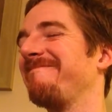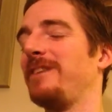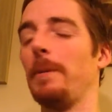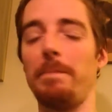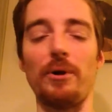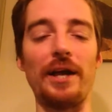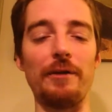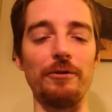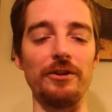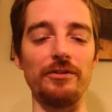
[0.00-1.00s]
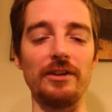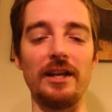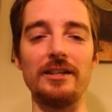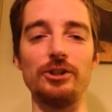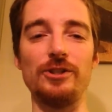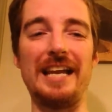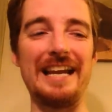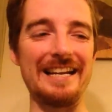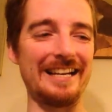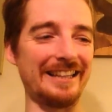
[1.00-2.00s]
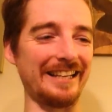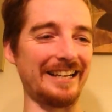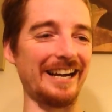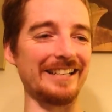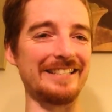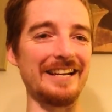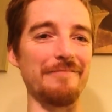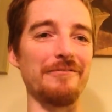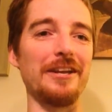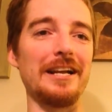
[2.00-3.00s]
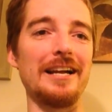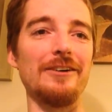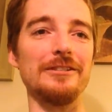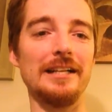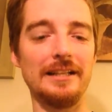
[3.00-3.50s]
complaint with this thing, is you can't get the goddamn thing out.